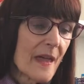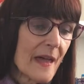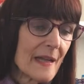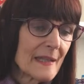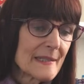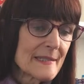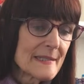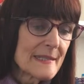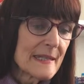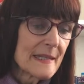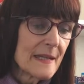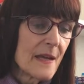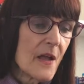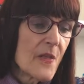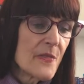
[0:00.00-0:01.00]
Let's
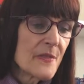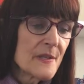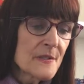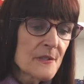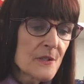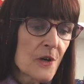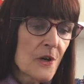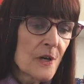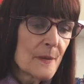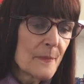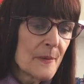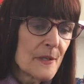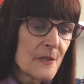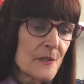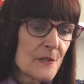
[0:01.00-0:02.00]
see. This card
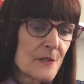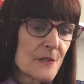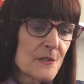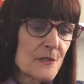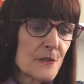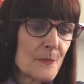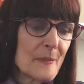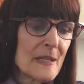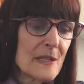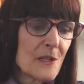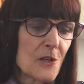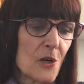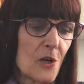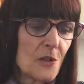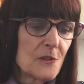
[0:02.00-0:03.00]
appears you're being
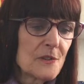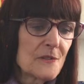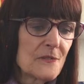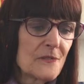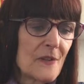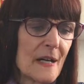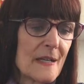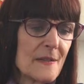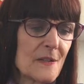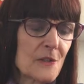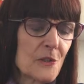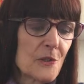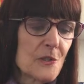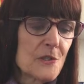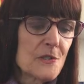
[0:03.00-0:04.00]
called to find the
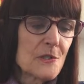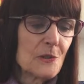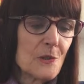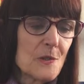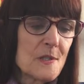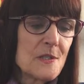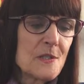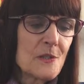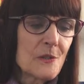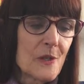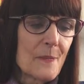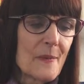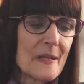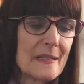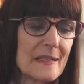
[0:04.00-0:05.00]
courage to loosen your
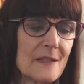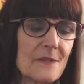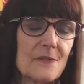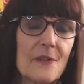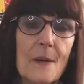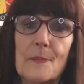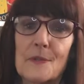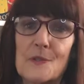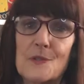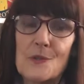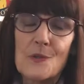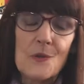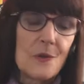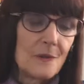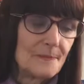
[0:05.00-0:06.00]
grip and give up
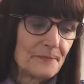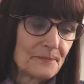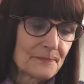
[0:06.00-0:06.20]
control.